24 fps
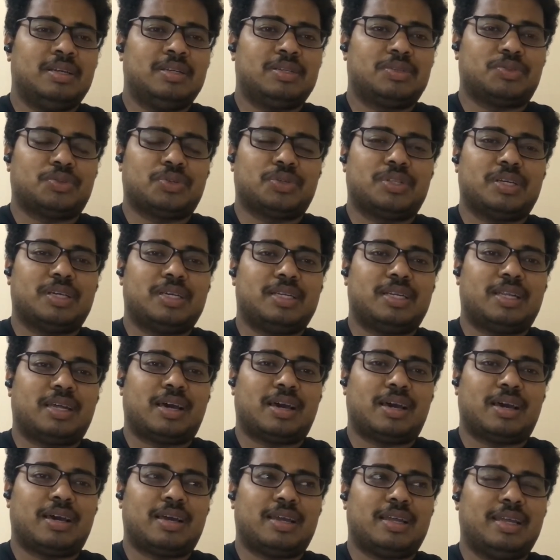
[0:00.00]
so that
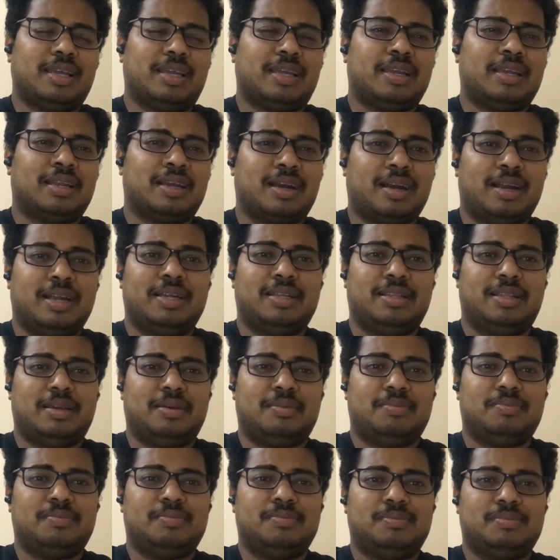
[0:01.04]
he can guide
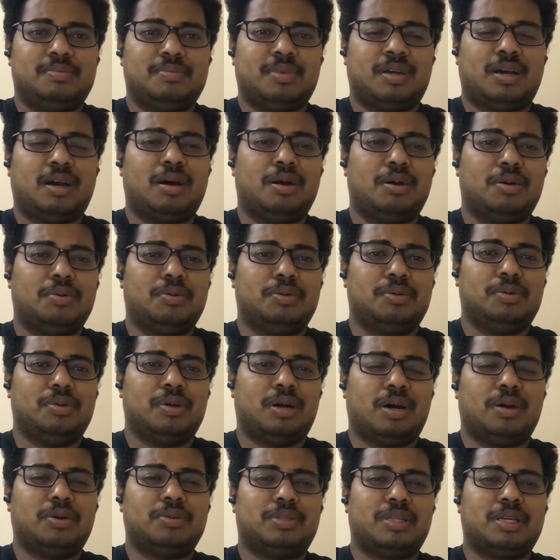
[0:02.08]
them
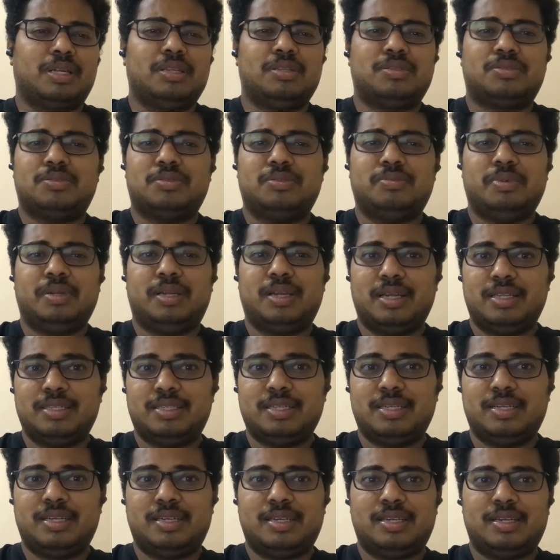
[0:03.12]
how things should be
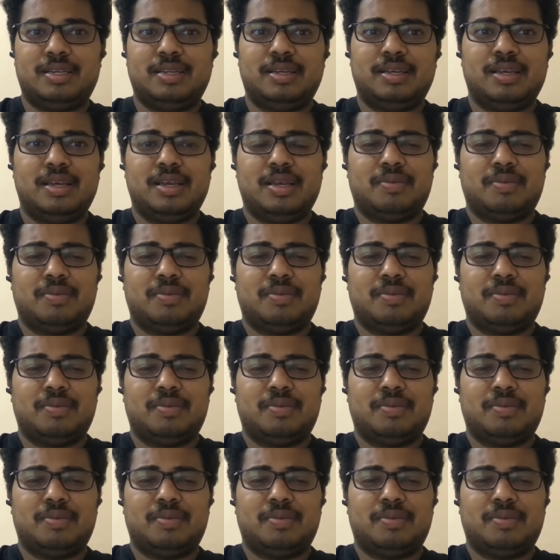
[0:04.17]
considered,